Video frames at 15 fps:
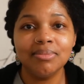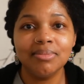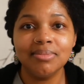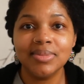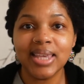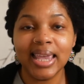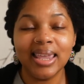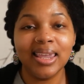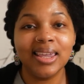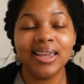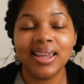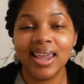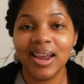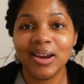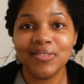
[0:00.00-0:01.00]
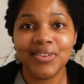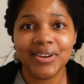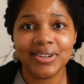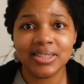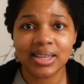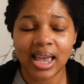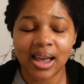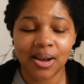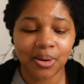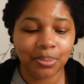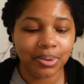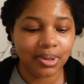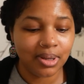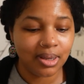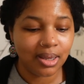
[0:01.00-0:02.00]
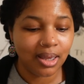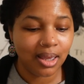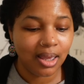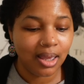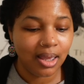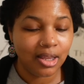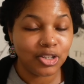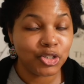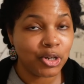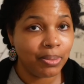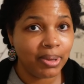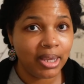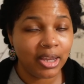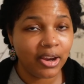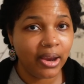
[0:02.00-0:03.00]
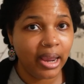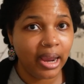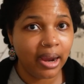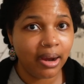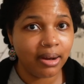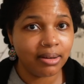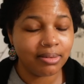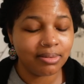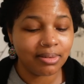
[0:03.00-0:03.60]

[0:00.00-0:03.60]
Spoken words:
taking good care of your scalp, trimming your hair,